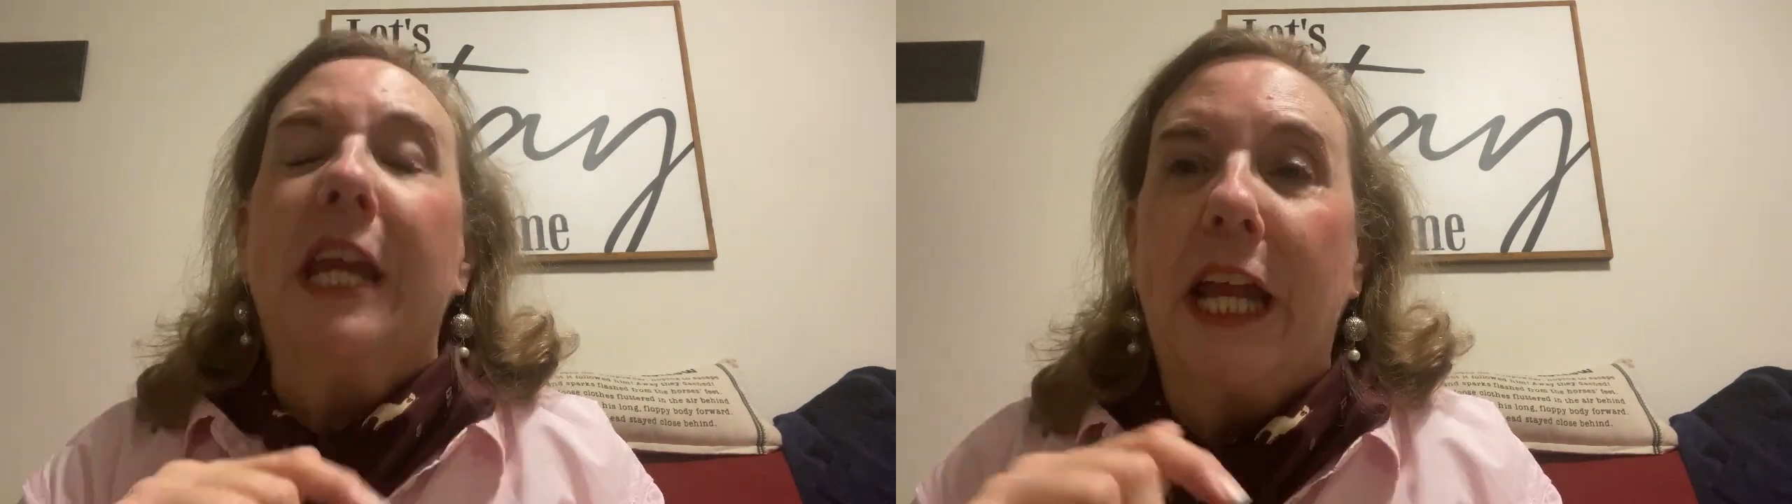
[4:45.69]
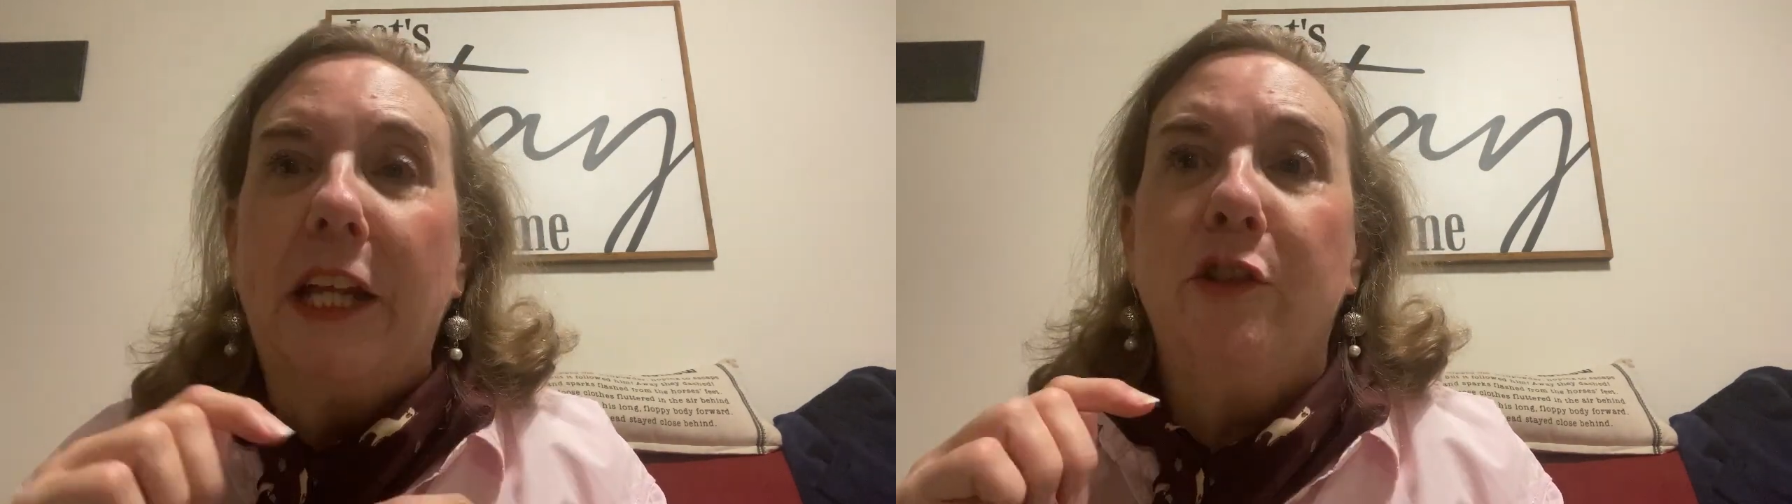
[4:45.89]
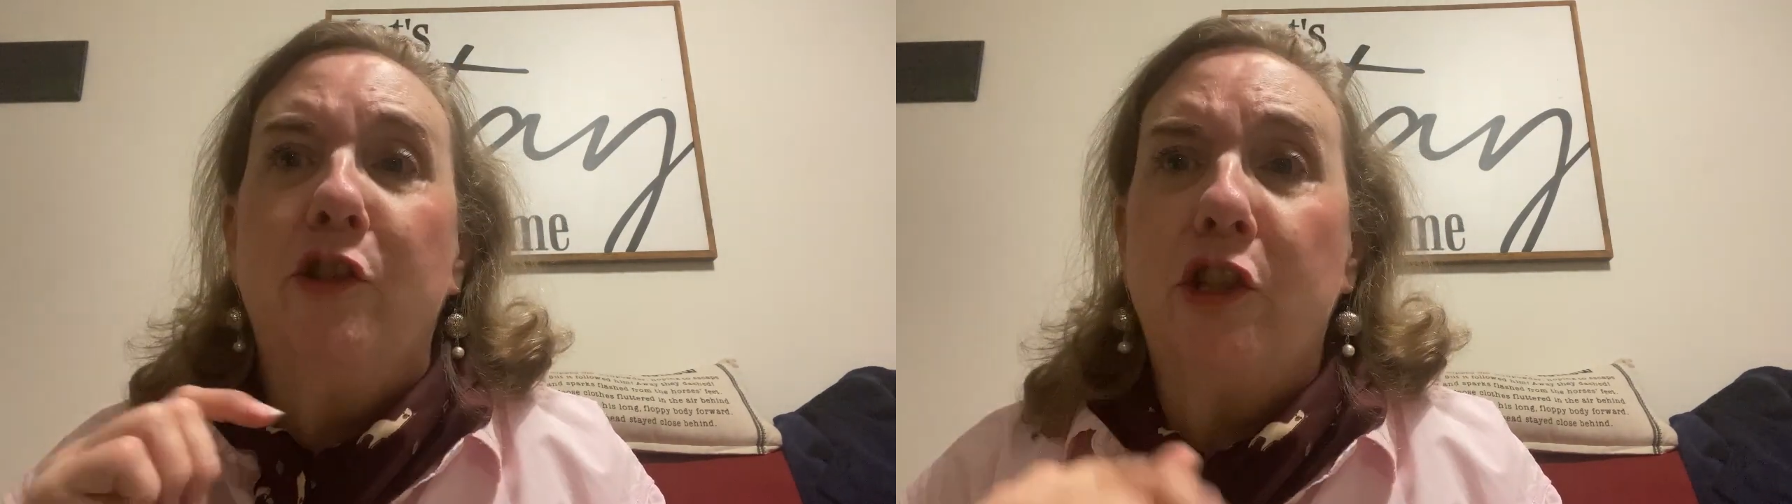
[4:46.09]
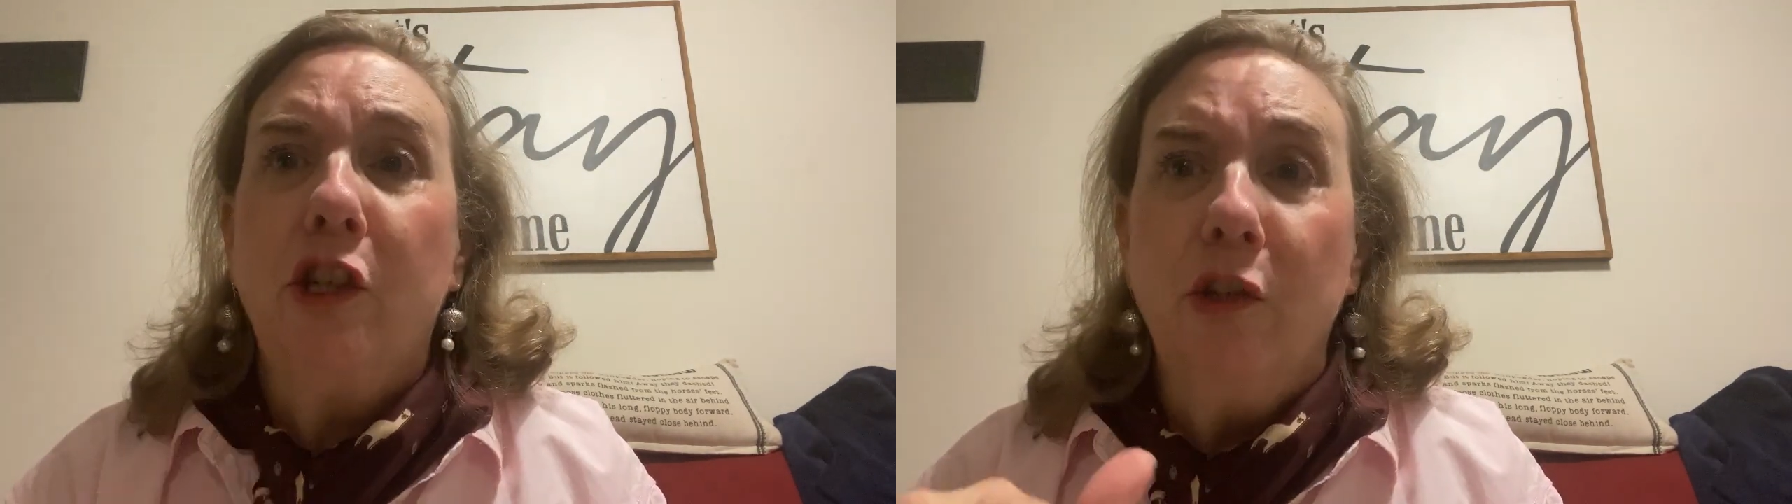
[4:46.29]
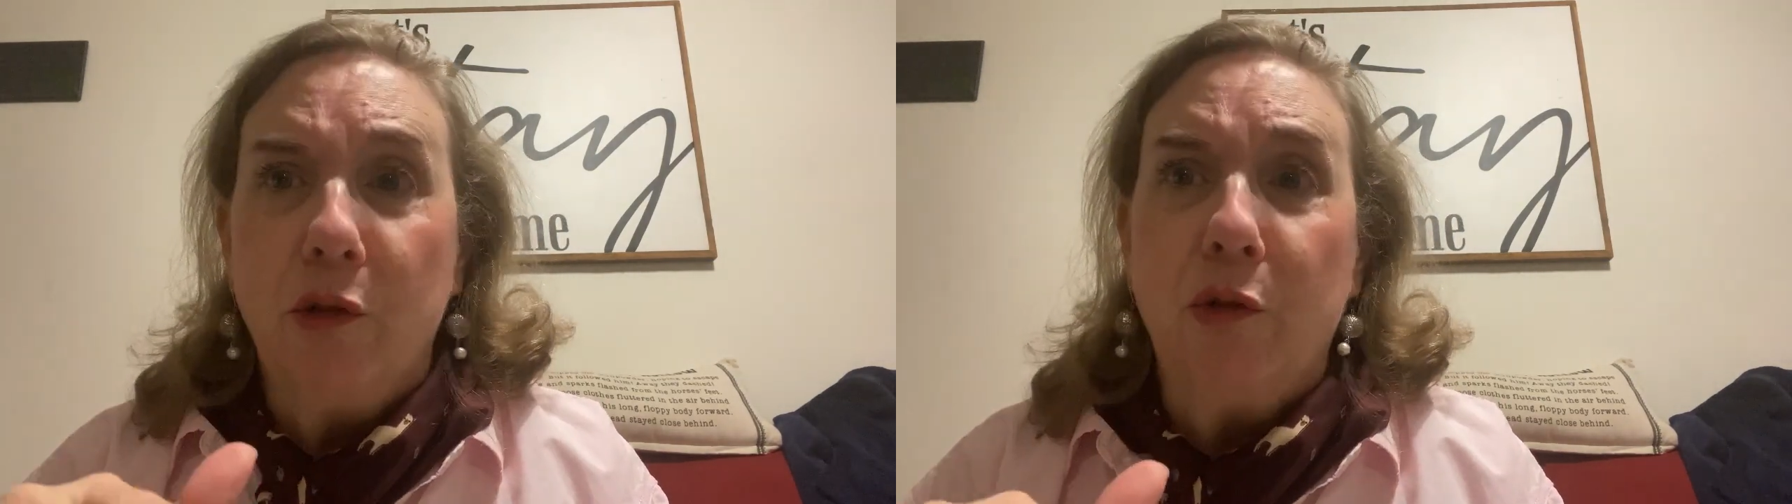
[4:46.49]
can
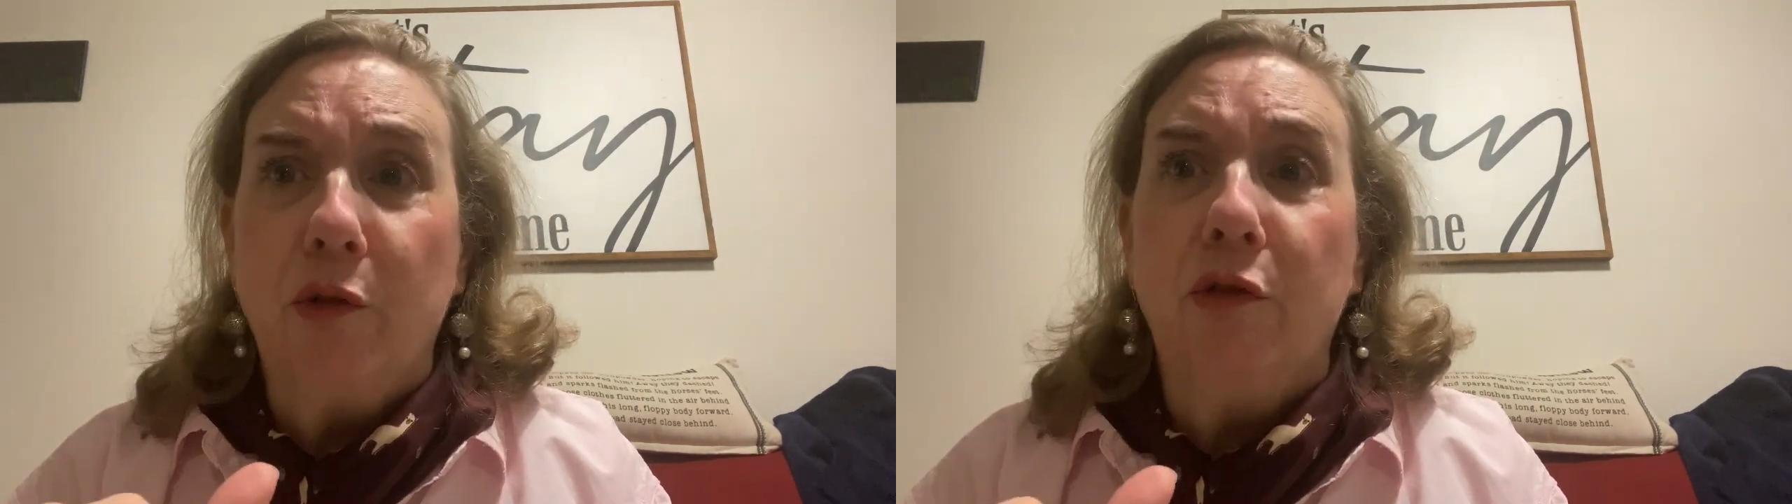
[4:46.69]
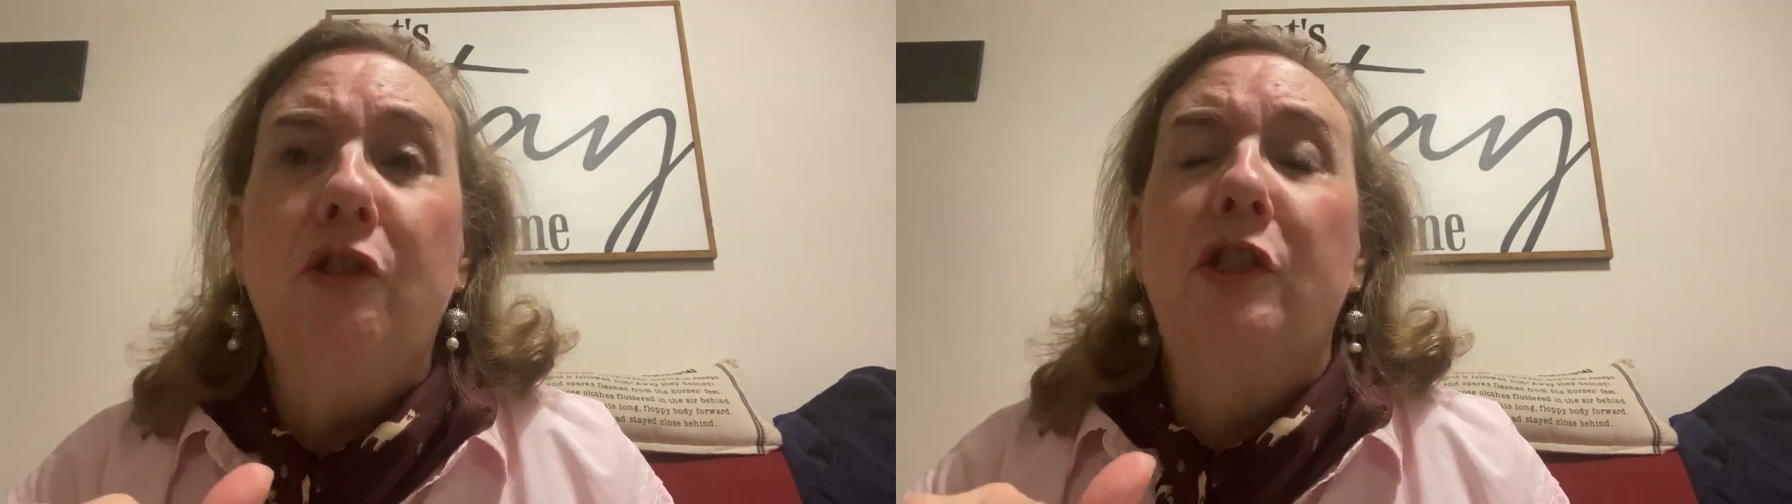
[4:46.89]
choose